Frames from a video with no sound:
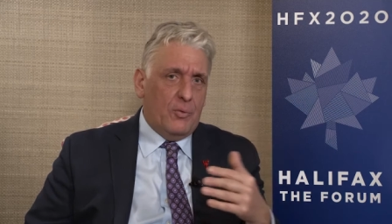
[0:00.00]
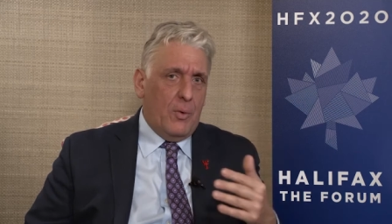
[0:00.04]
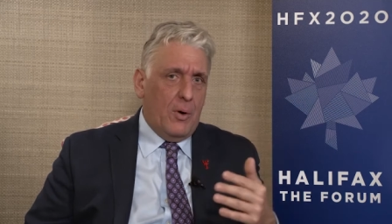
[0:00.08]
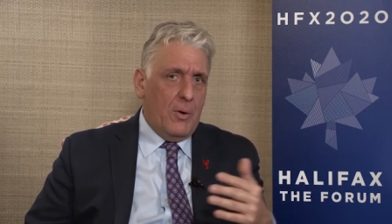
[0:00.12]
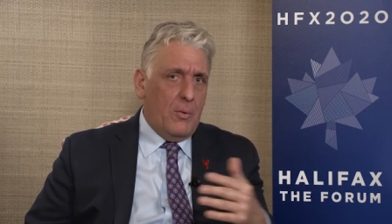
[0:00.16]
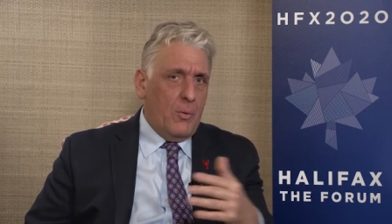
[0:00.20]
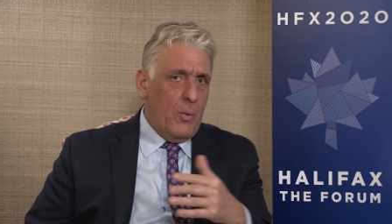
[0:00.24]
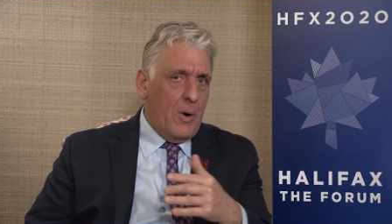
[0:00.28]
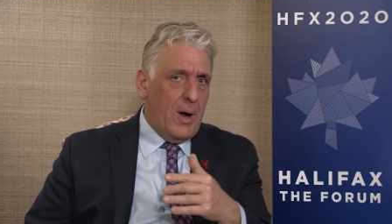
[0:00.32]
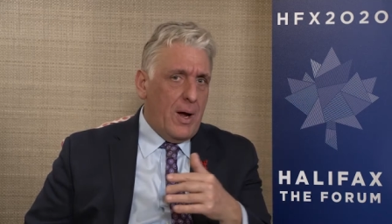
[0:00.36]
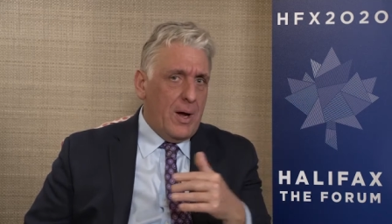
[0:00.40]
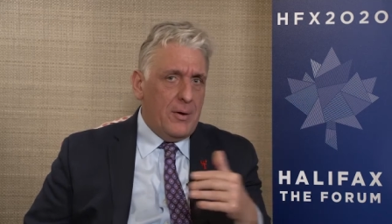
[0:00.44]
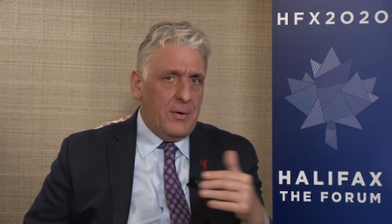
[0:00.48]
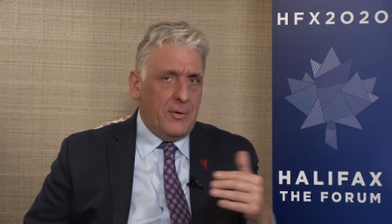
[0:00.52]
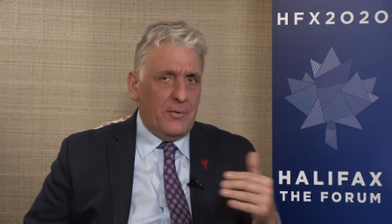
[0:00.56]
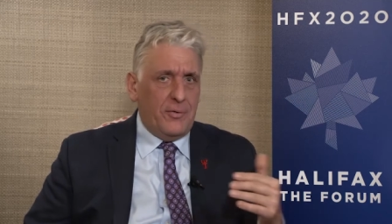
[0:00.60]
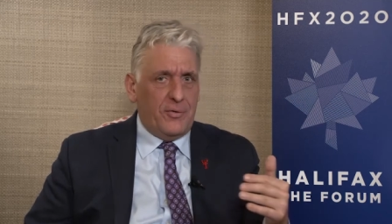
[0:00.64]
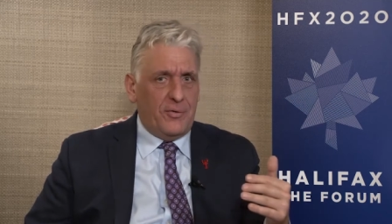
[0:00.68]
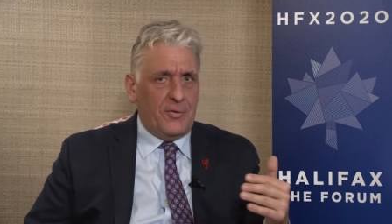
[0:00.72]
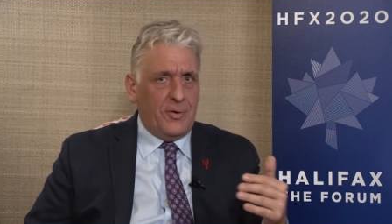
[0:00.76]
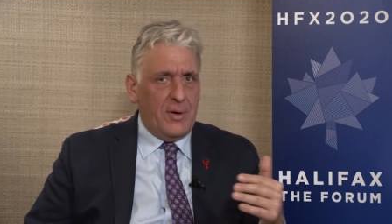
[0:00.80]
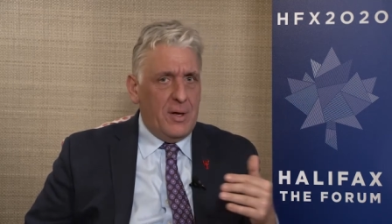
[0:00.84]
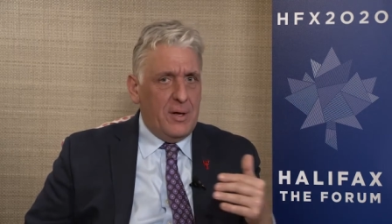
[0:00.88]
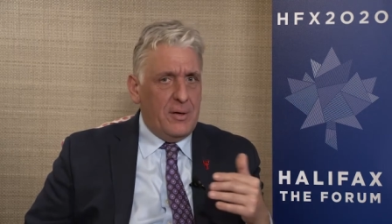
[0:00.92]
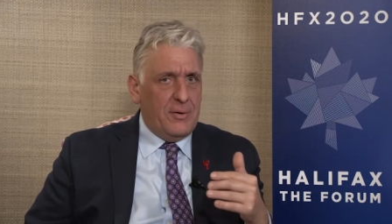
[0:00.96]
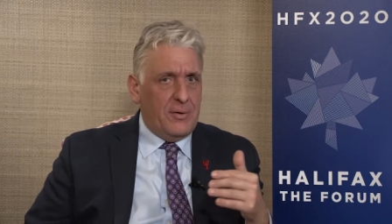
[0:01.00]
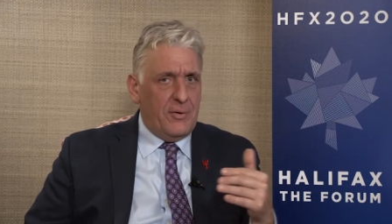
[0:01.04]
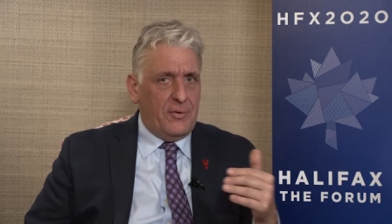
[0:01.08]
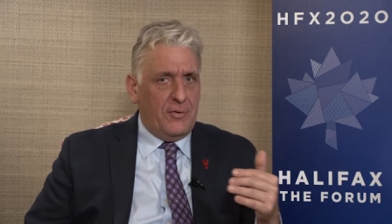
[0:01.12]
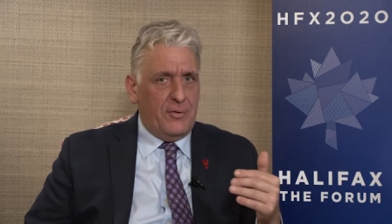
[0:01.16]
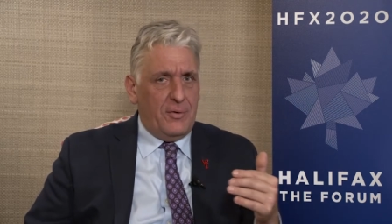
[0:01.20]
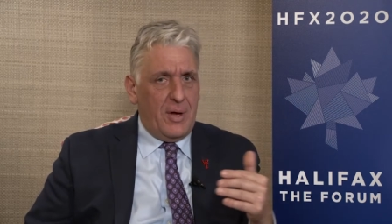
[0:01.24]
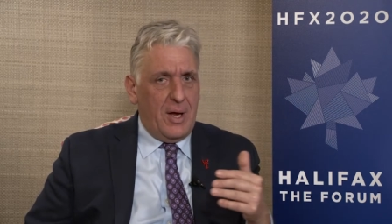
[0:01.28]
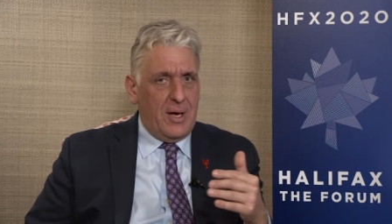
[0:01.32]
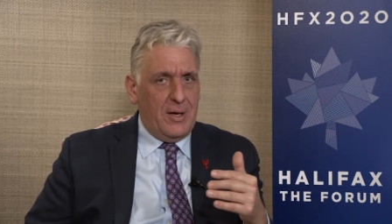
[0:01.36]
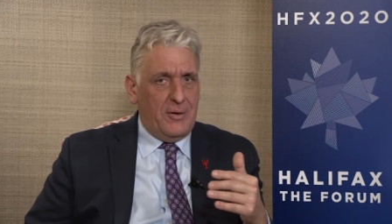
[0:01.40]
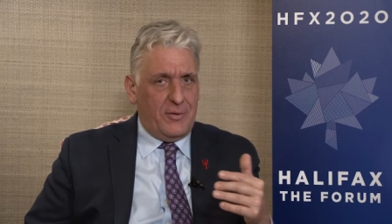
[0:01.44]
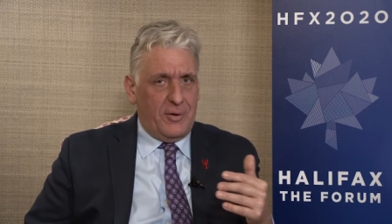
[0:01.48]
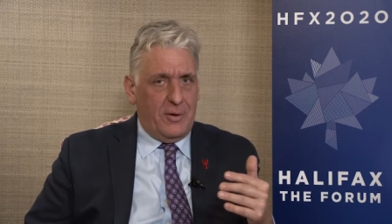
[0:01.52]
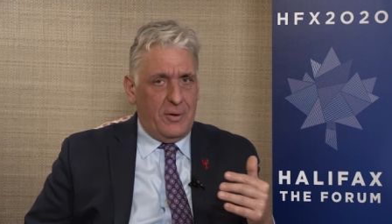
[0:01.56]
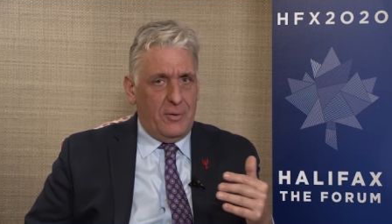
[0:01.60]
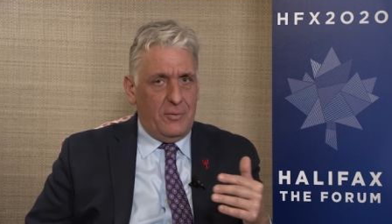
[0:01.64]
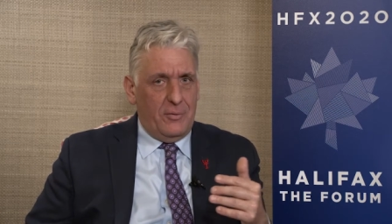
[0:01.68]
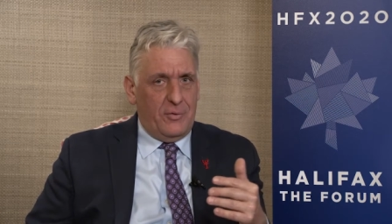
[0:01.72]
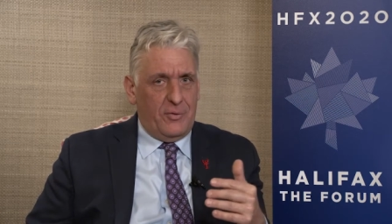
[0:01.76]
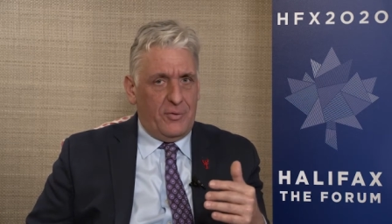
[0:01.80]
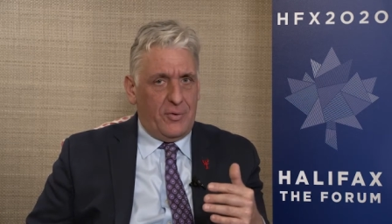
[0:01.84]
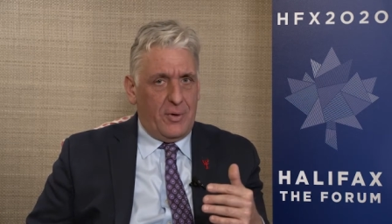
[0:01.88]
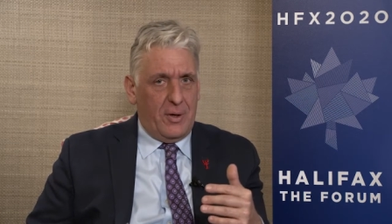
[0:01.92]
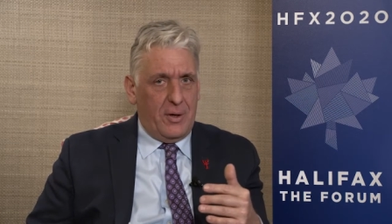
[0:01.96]
Where, where does, does
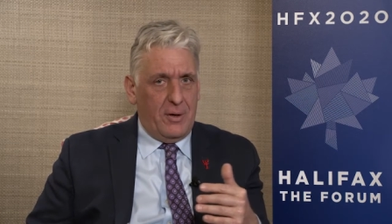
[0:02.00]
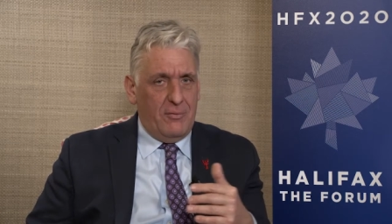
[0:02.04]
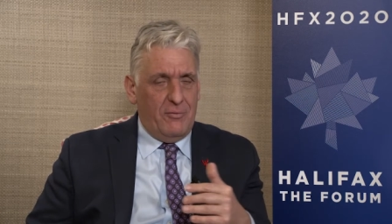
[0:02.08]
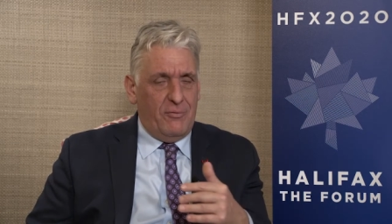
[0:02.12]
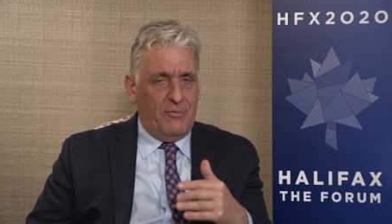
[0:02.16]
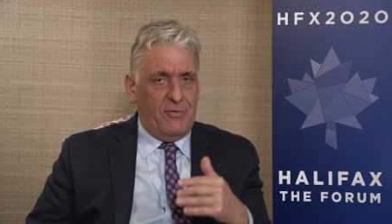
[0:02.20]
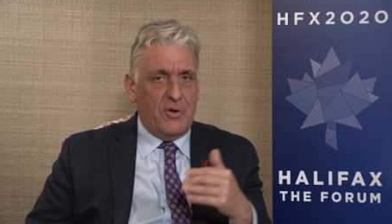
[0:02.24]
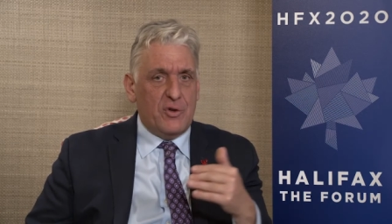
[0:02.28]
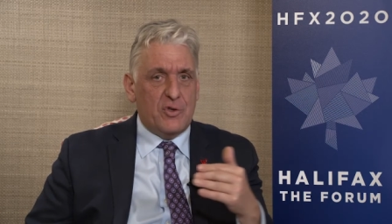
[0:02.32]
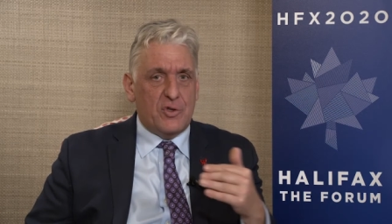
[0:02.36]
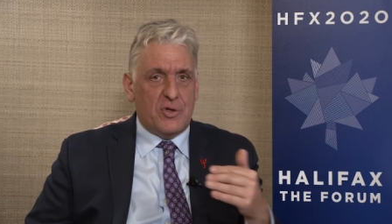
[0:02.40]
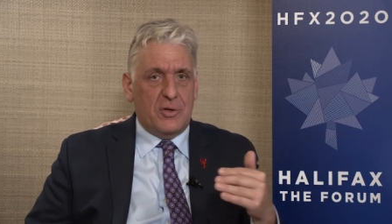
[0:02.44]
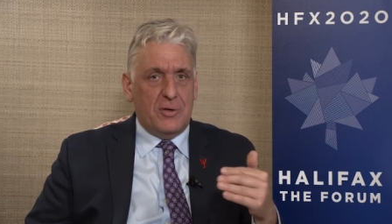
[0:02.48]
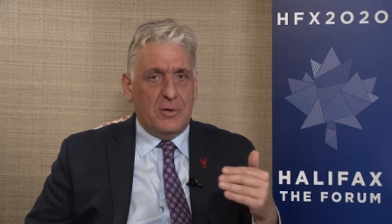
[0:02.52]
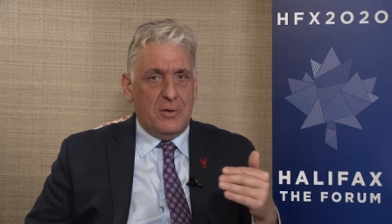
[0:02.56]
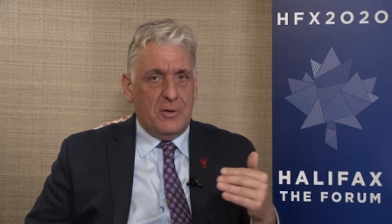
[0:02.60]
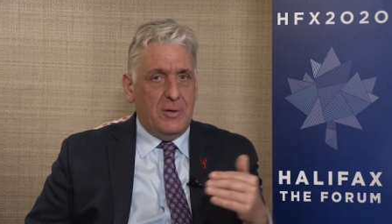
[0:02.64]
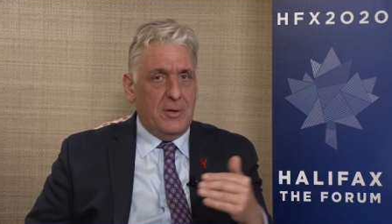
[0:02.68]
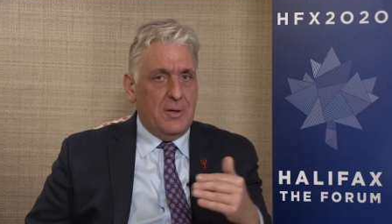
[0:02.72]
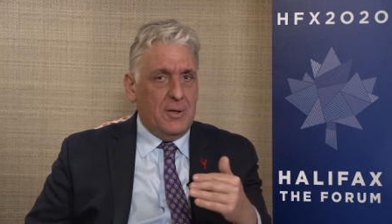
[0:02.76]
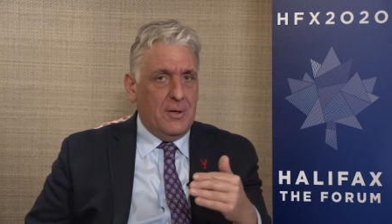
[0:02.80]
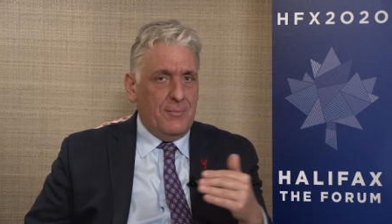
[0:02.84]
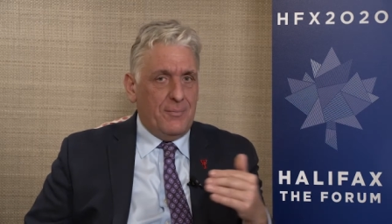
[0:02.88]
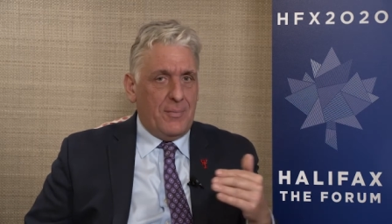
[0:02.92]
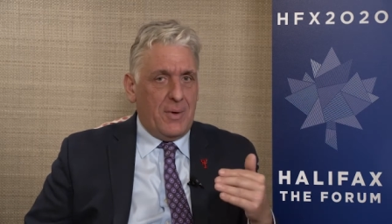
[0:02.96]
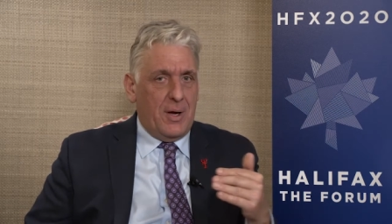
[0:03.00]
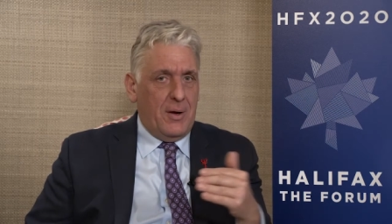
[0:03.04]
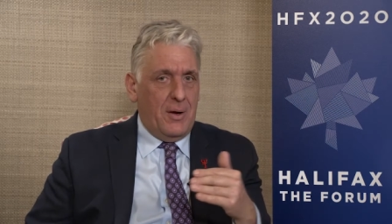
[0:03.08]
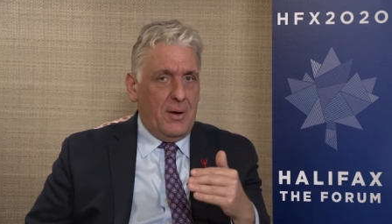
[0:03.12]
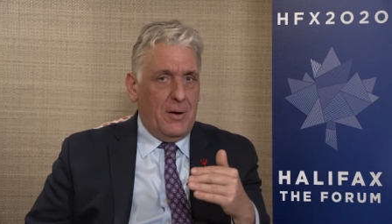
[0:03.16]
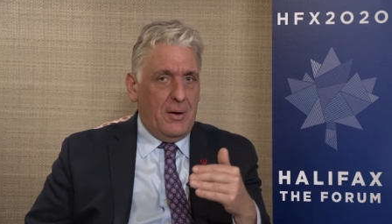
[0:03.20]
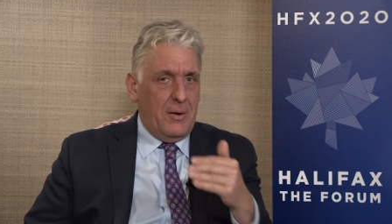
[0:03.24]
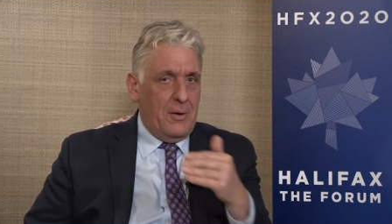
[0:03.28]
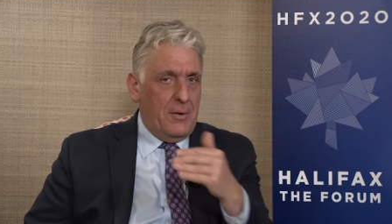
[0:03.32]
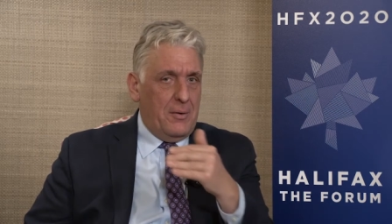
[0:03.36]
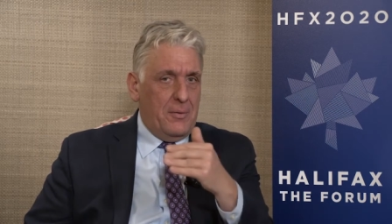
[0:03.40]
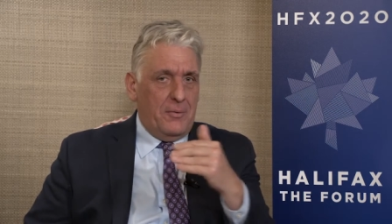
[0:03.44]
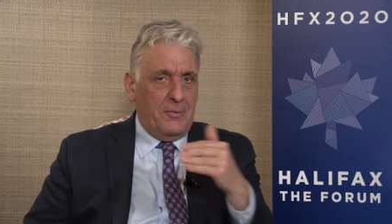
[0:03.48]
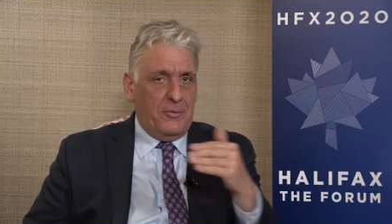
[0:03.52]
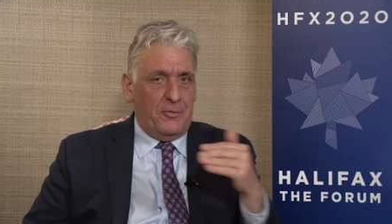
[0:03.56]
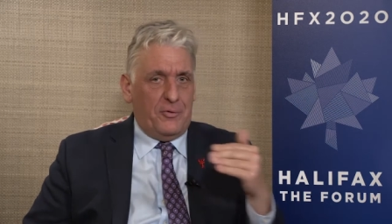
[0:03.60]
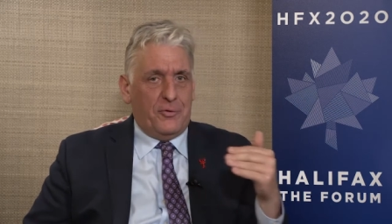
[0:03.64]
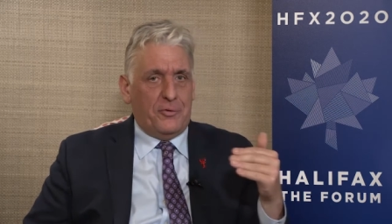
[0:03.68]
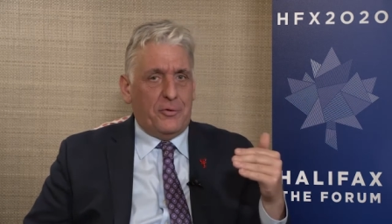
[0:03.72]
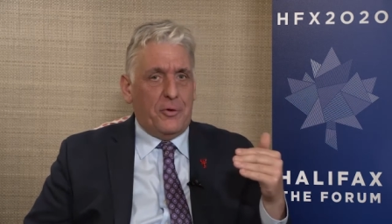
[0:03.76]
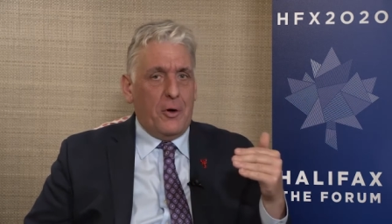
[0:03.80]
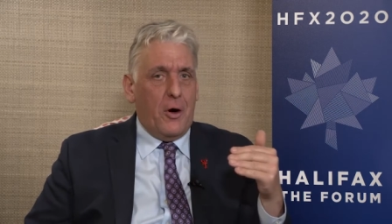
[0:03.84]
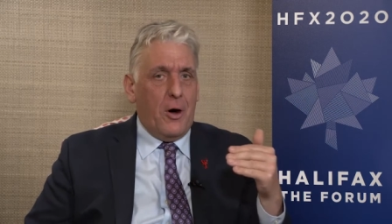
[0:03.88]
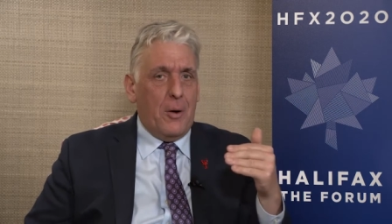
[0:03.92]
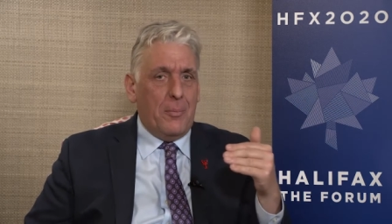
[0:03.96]
NATO's uh, vision uh,
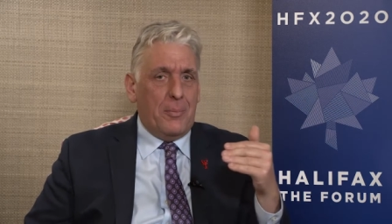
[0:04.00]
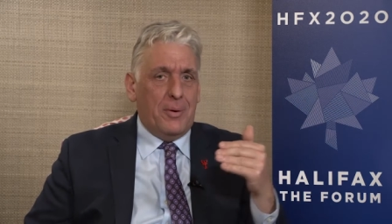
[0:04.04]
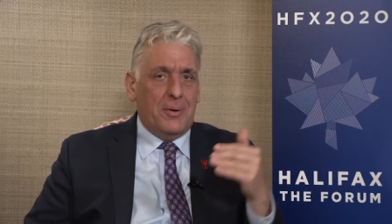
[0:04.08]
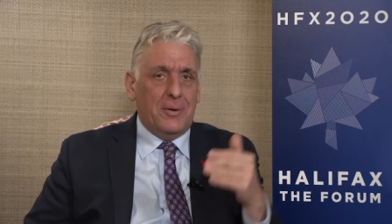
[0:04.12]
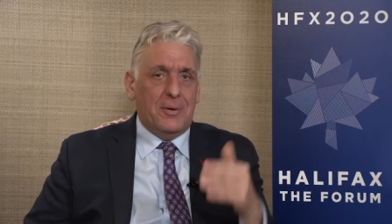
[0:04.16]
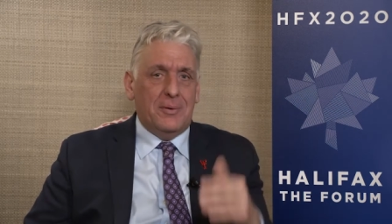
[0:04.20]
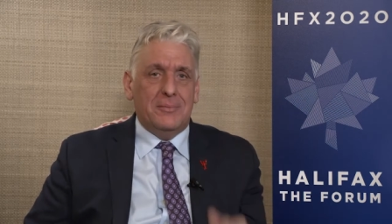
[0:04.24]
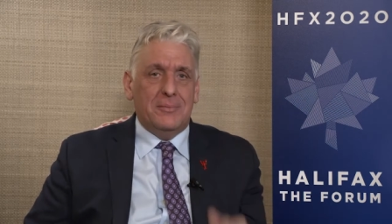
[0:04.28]
stop?